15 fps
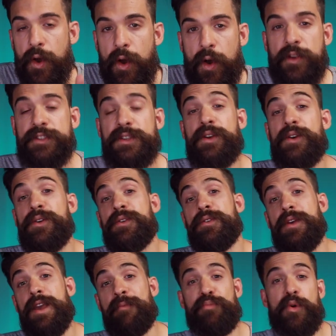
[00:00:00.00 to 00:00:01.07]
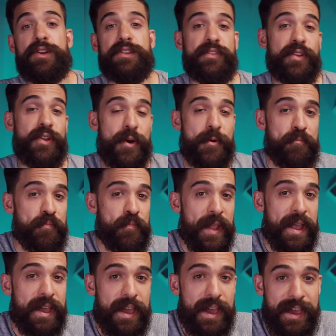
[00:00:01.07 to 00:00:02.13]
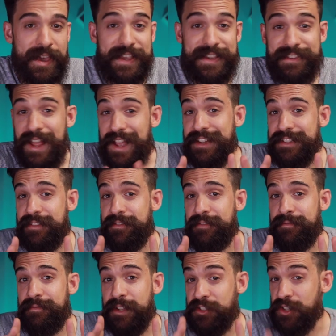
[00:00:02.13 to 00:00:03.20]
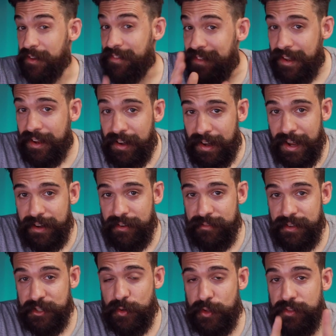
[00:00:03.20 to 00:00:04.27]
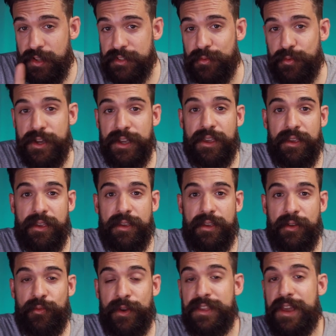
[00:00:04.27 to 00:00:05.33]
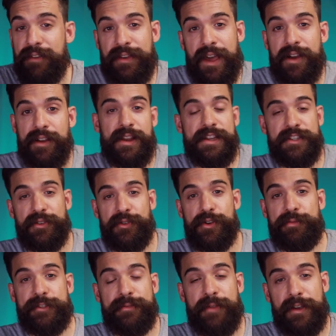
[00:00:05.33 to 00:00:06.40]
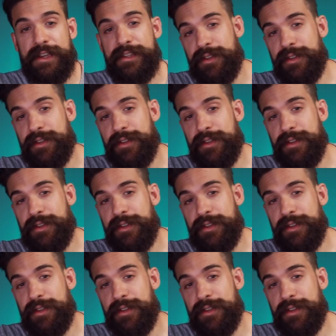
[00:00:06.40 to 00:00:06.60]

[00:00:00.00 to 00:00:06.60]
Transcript: also important to know is that the Charticulator visual doesn't work when you have calculation groups. Okay,